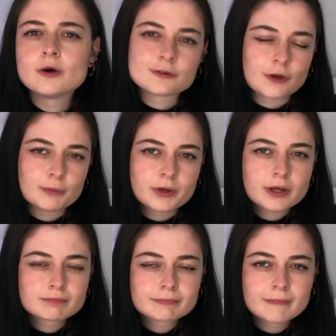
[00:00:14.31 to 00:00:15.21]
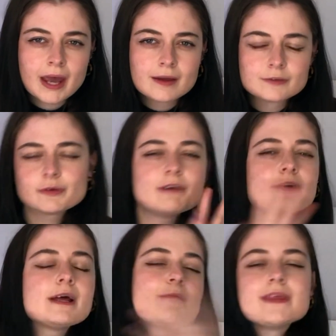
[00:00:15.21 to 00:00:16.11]
October, so I feel
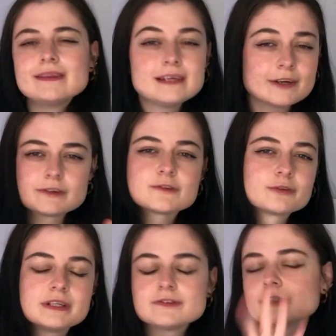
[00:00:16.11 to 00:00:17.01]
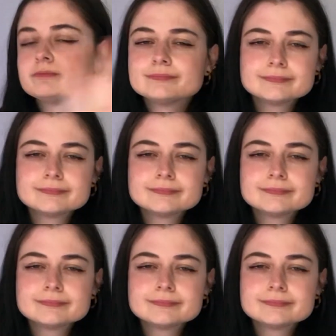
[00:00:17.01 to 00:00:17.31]
like within the year it's still recent.